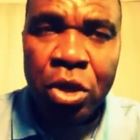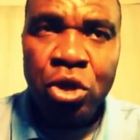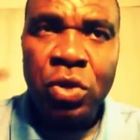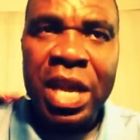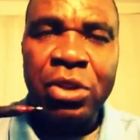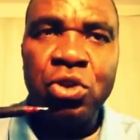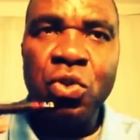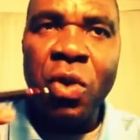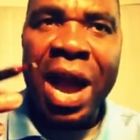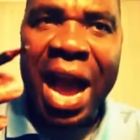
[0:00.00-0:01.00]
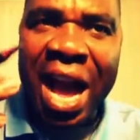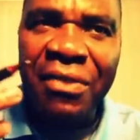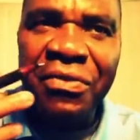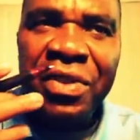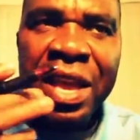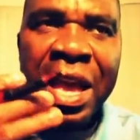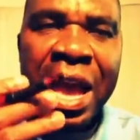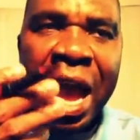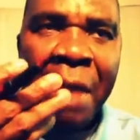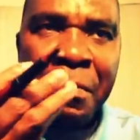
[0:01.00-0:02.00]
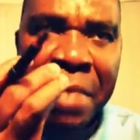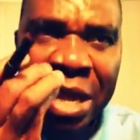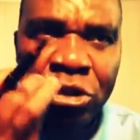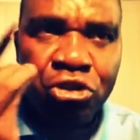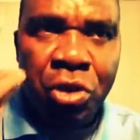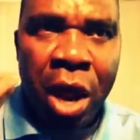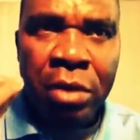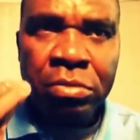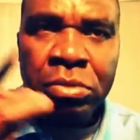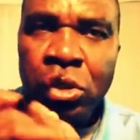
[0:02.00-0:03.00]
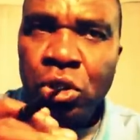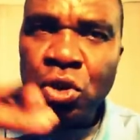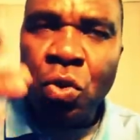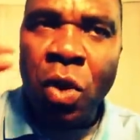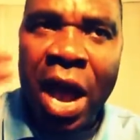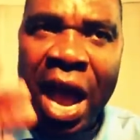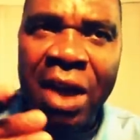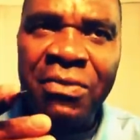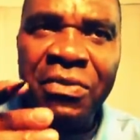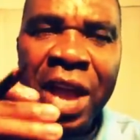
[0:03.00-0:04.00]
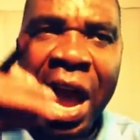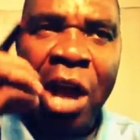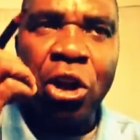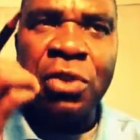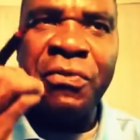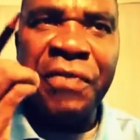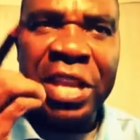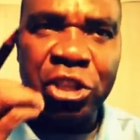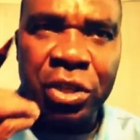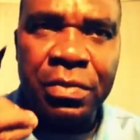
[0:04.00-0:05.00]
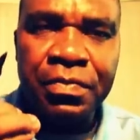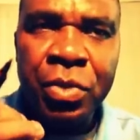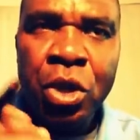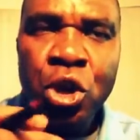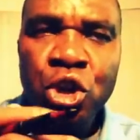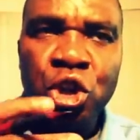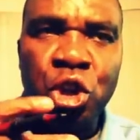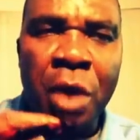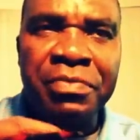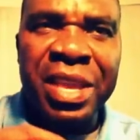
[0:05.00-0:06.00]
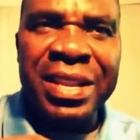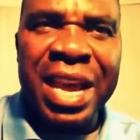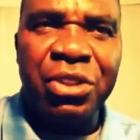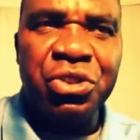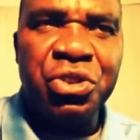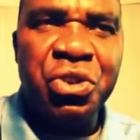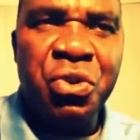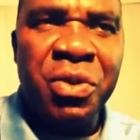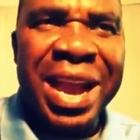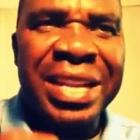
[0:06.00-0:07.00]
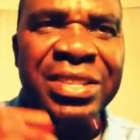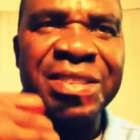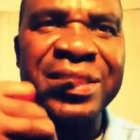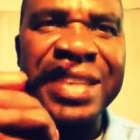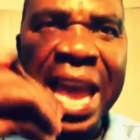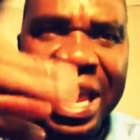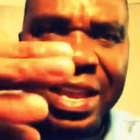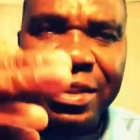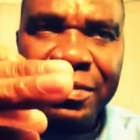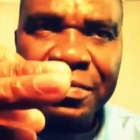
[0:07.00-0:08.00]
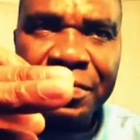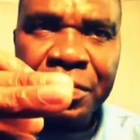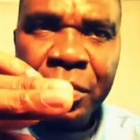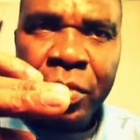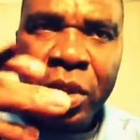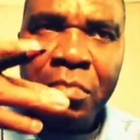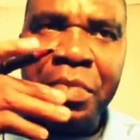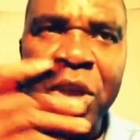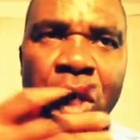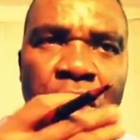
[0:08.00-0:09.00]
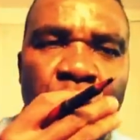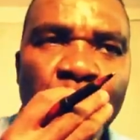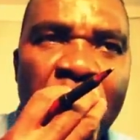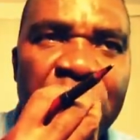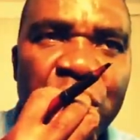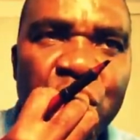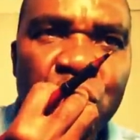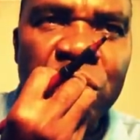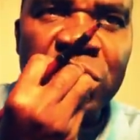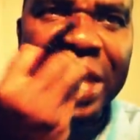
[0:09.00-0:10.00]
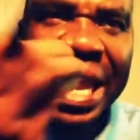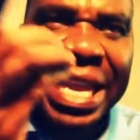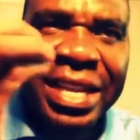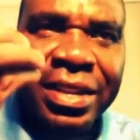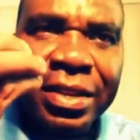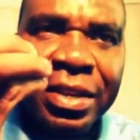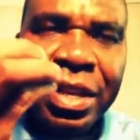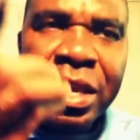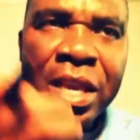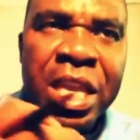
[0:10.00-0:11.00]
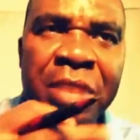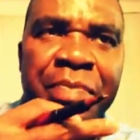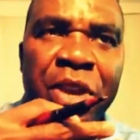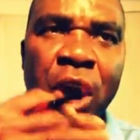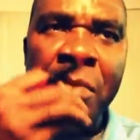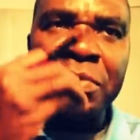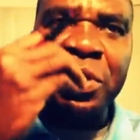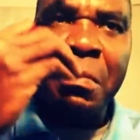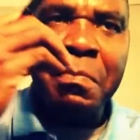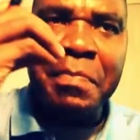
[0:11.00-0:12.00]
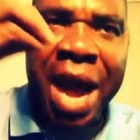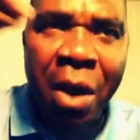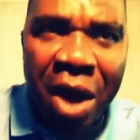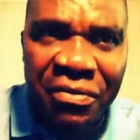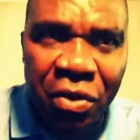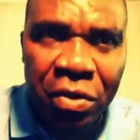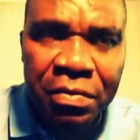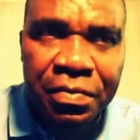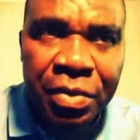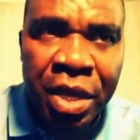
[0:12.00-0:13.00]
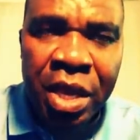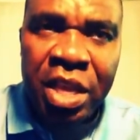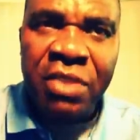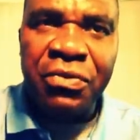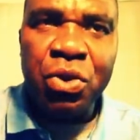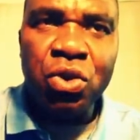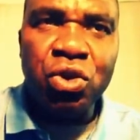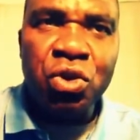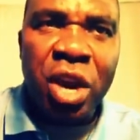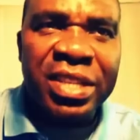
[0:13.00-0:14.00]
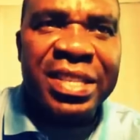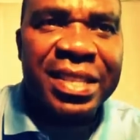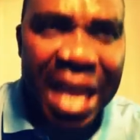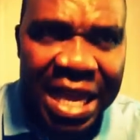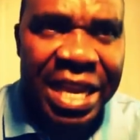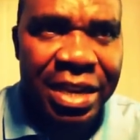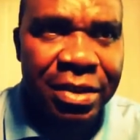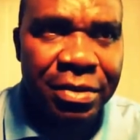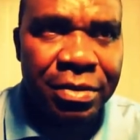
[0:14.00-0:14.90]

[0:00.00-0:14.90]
so that you have a mantra, you have a confession, something that you can say. Because when you say it, it becomes powerful. If you do not say it,